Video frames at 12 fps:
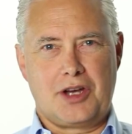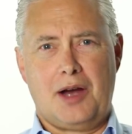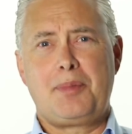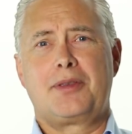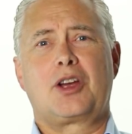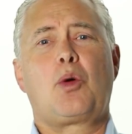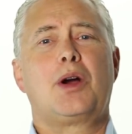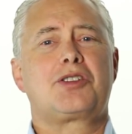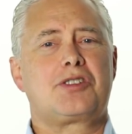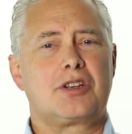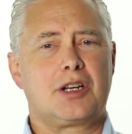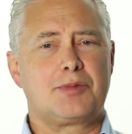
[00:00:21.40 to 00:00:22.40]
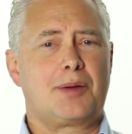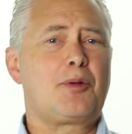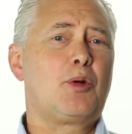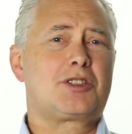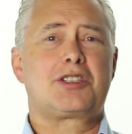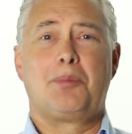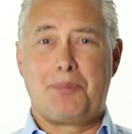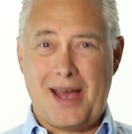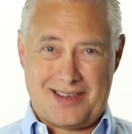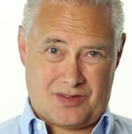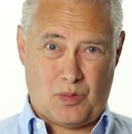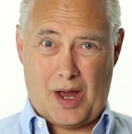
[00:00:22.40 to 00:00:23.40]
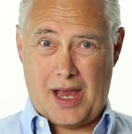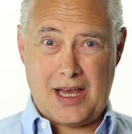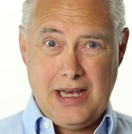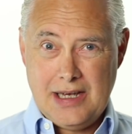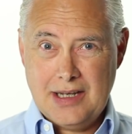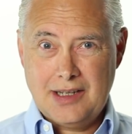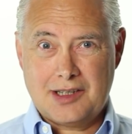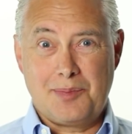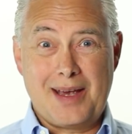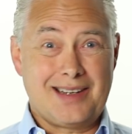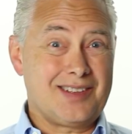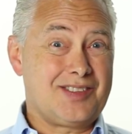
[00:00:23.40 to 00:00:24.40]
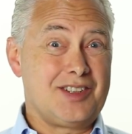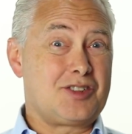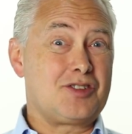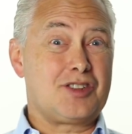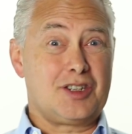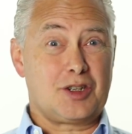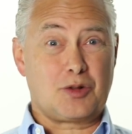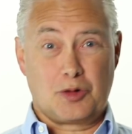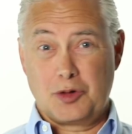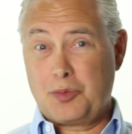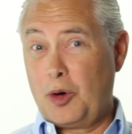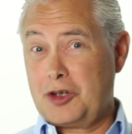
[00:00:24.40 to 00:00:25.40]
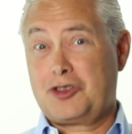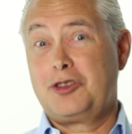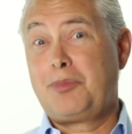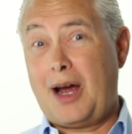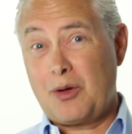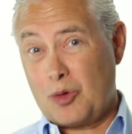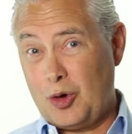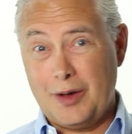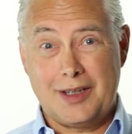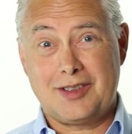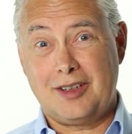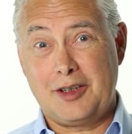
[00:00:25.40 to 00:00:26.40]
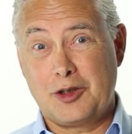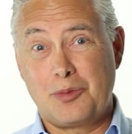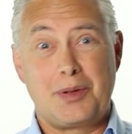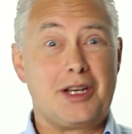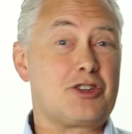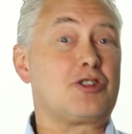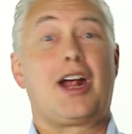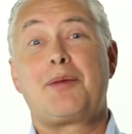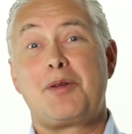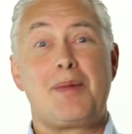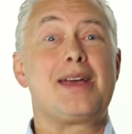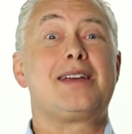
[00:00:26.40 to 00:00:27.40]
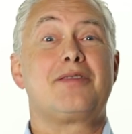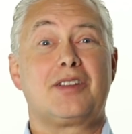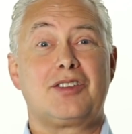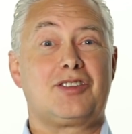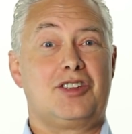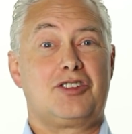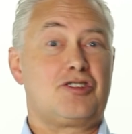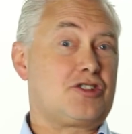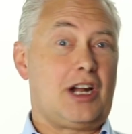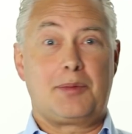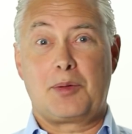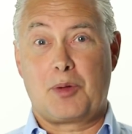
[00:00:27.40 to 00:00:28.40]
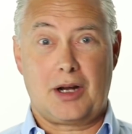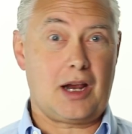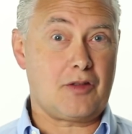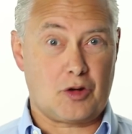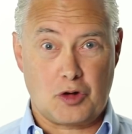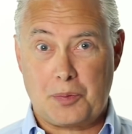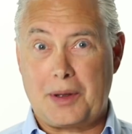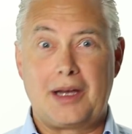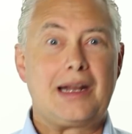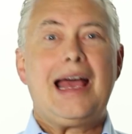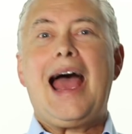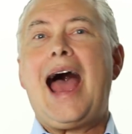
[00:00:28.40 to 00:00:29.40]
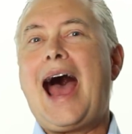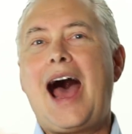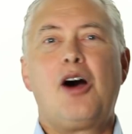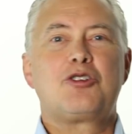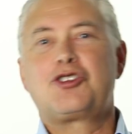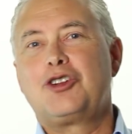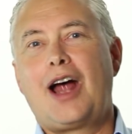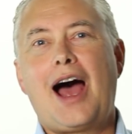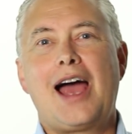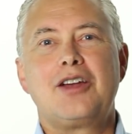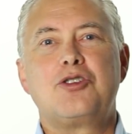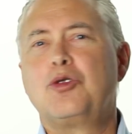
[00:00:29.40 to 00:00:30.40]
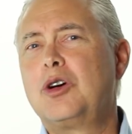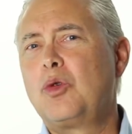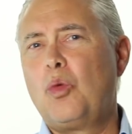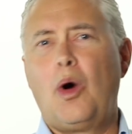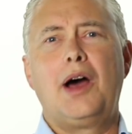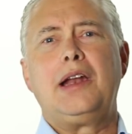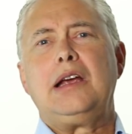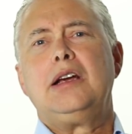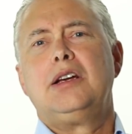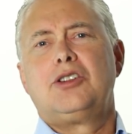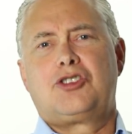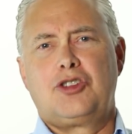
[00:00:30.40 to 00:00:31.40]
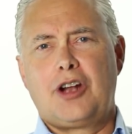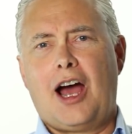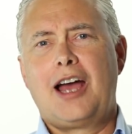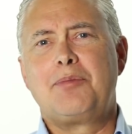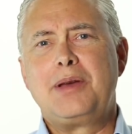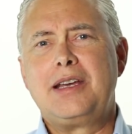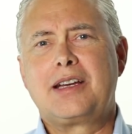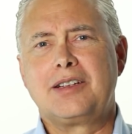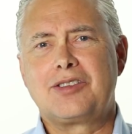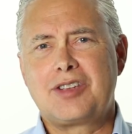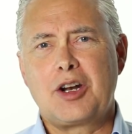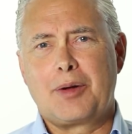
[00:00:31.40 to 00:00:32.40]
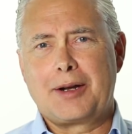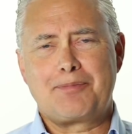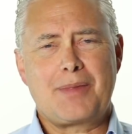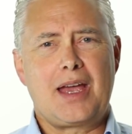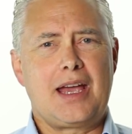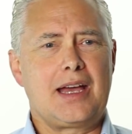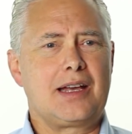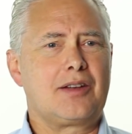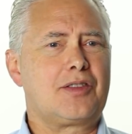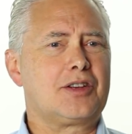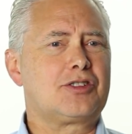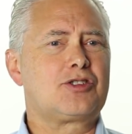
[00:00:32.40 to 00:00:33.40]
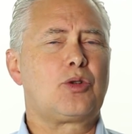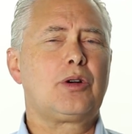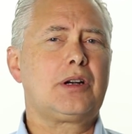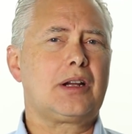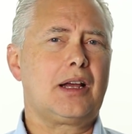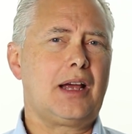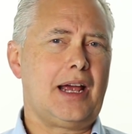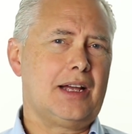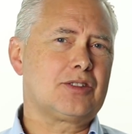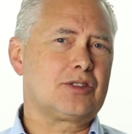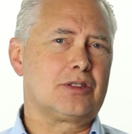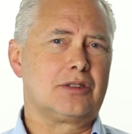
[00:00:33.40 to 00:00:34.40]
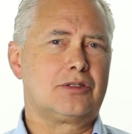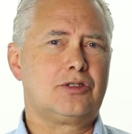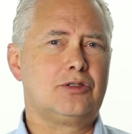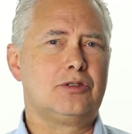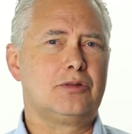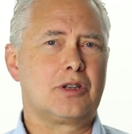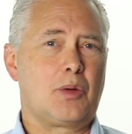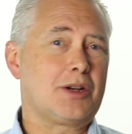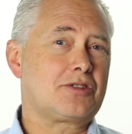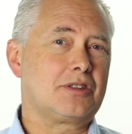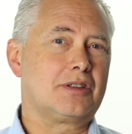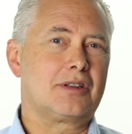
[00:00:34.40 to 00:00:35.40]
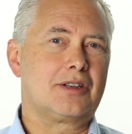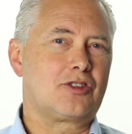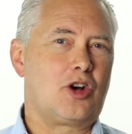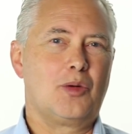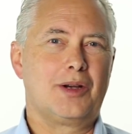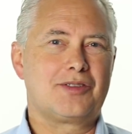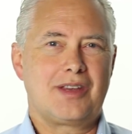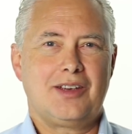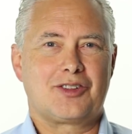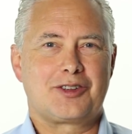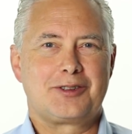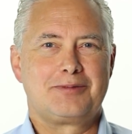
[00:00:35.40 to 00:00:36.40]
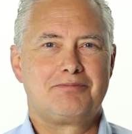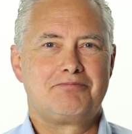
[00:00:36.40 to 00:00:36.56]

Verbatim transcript: up, and the question comes up of what's the best way to make decisions in a group? What should my role as a leader be? Should I be making the decision? Should I be bringing the group in? How should I do it? What should I be considering? And the short answer to the question is always this: